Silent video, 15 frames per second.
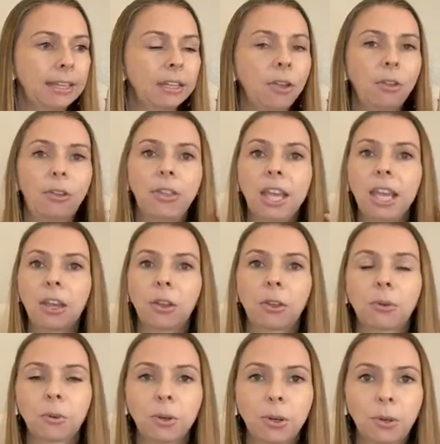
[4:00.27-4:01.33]
think
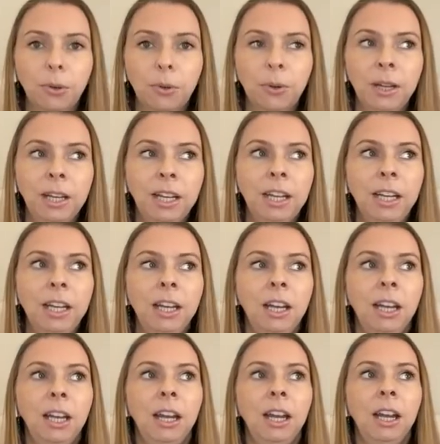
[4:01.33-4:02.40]
through,
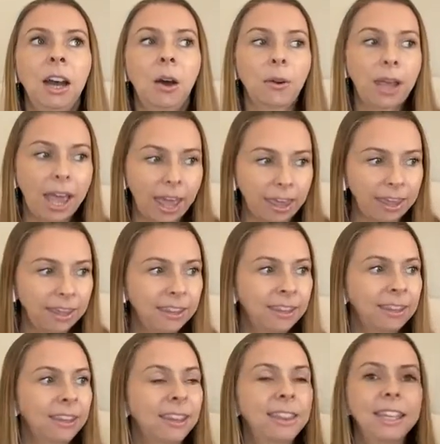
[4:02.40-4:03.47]
okay,
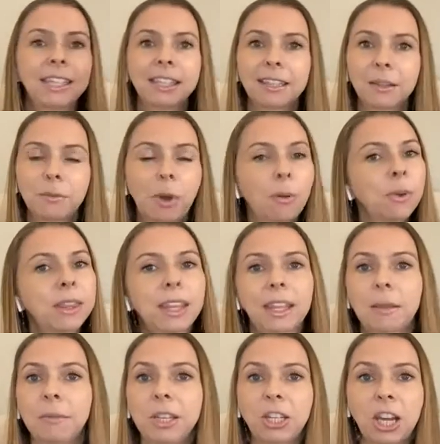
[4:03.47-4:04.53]
this is a moment that
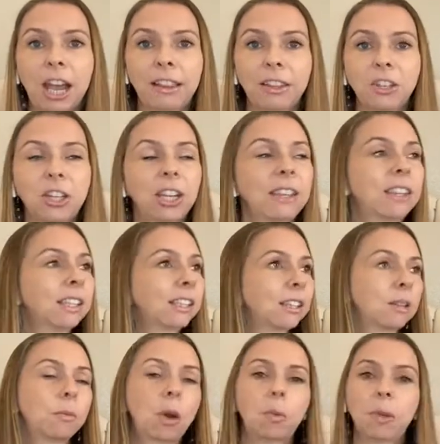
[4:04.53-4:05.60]
can be challenging. This is
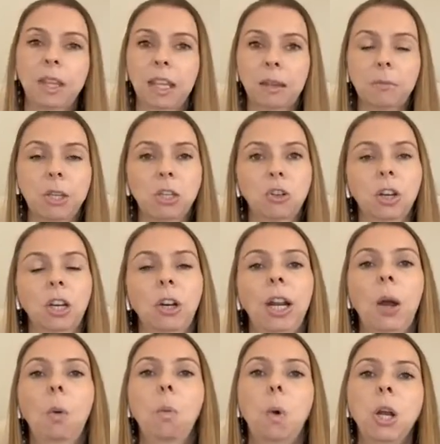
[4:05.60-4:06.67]
a moment that can be
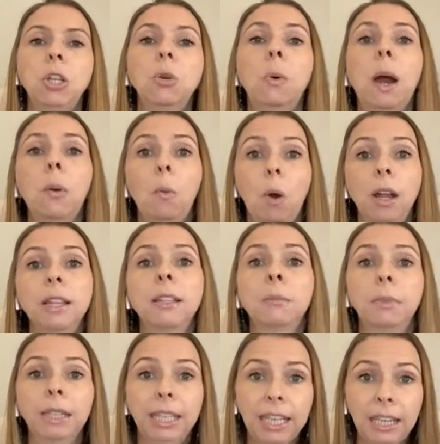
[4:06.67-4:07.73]
triggering. What do I want to
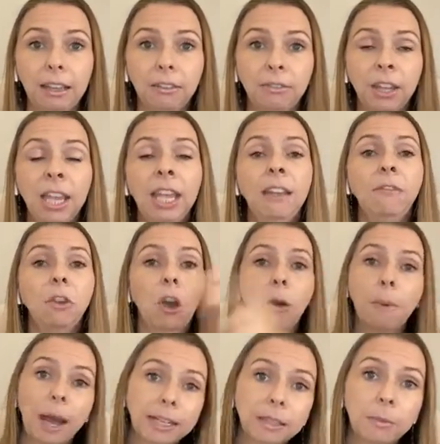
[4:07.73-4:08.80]
believe? If you go
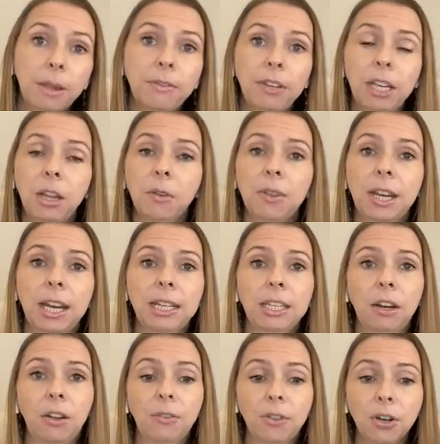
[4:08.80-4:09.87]
back to my video that I did
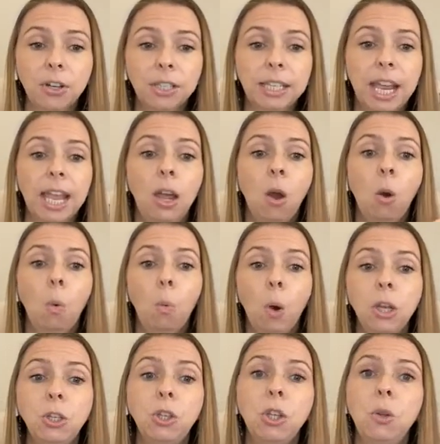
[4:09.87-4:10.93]
on Thursday,
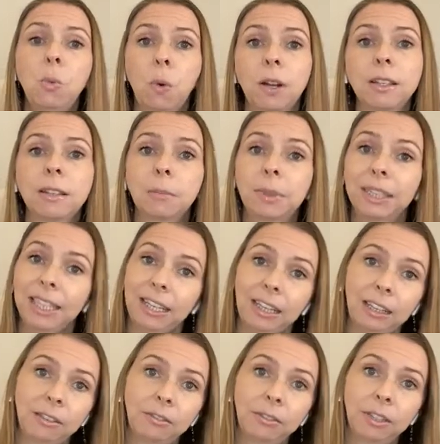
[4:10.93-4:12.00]
what do you want to
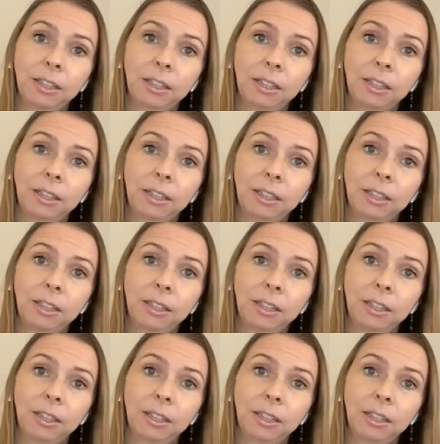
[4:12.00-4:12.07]
believe?